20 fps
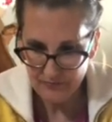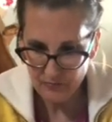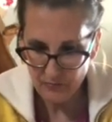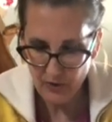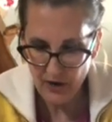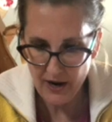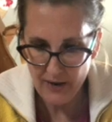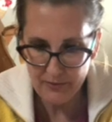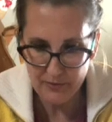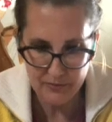
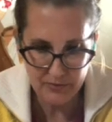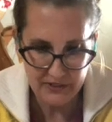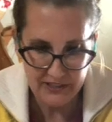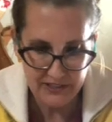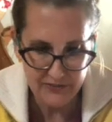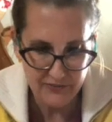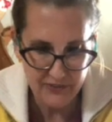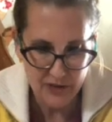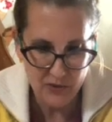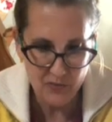Probably
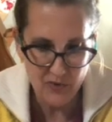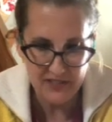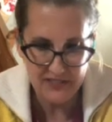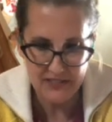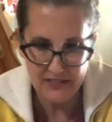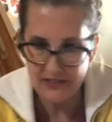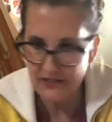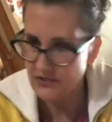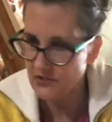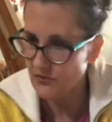if I
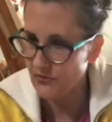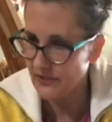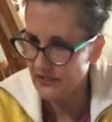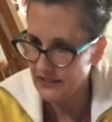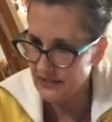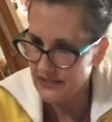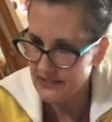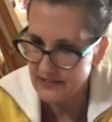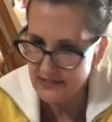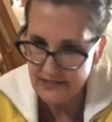wasn't
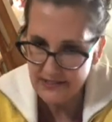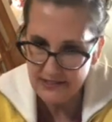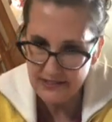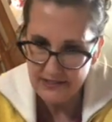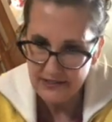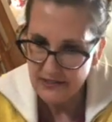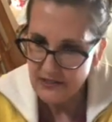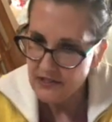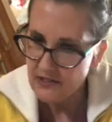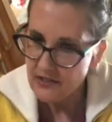doing this
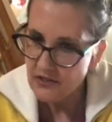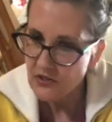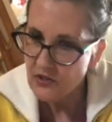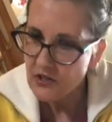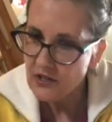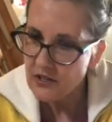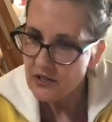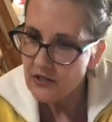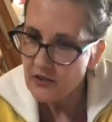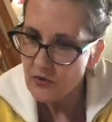
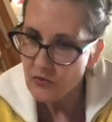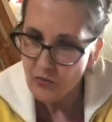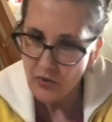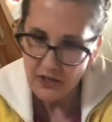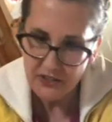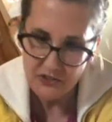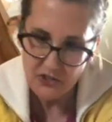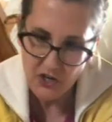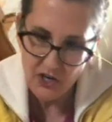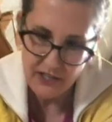
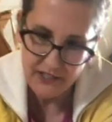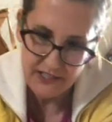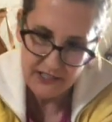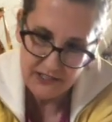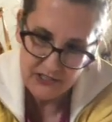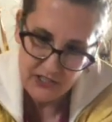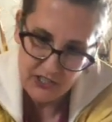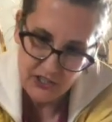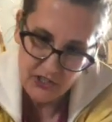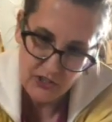while talking
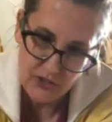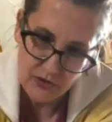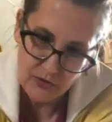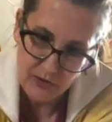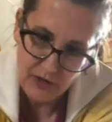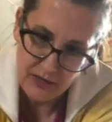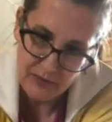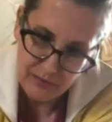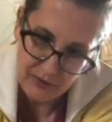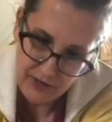to you,
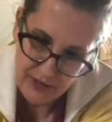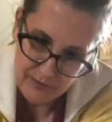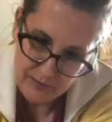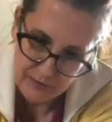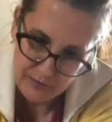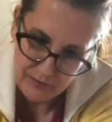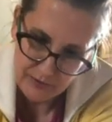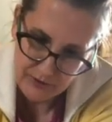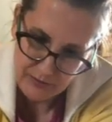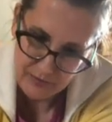I'd
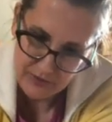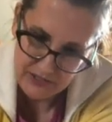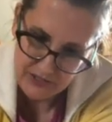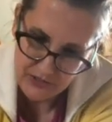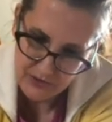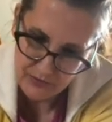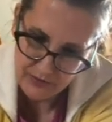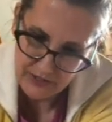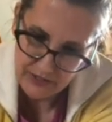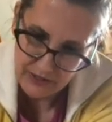probably be
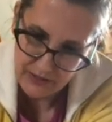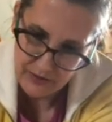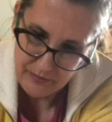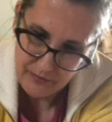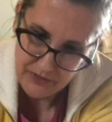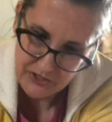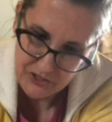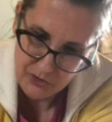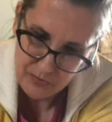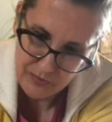doing a
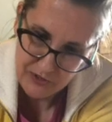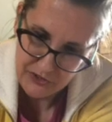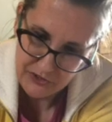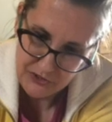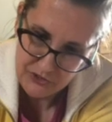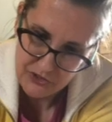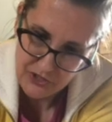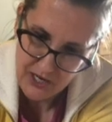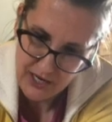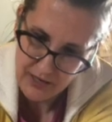much better
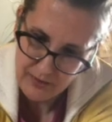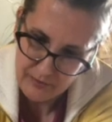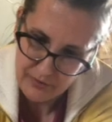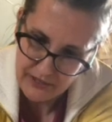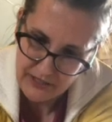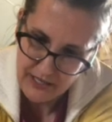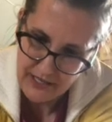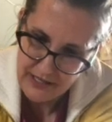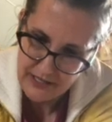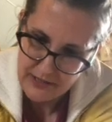job,
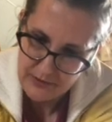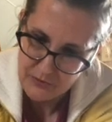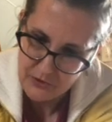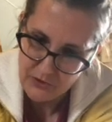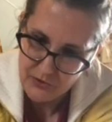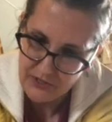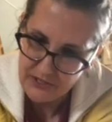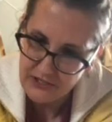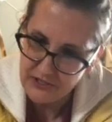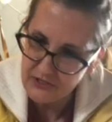but I am
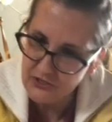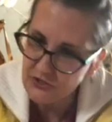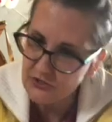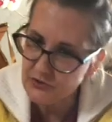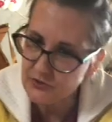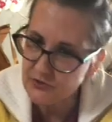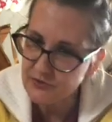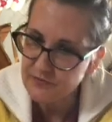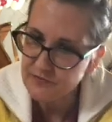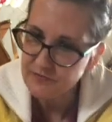going to
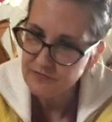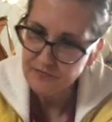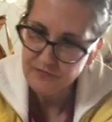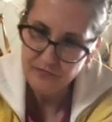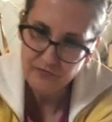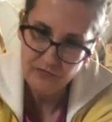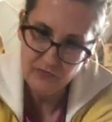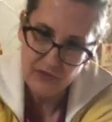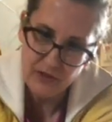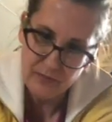do
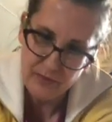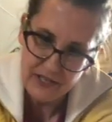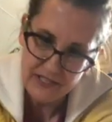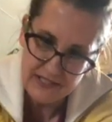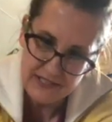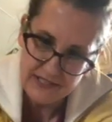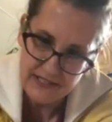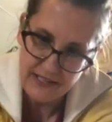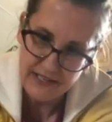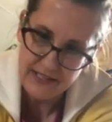the
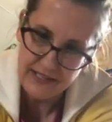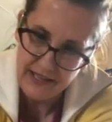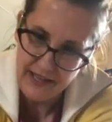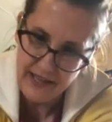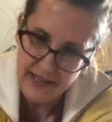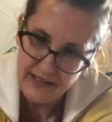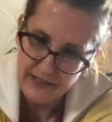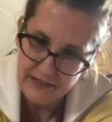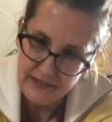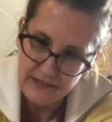best I
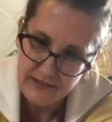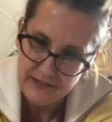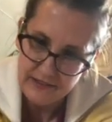can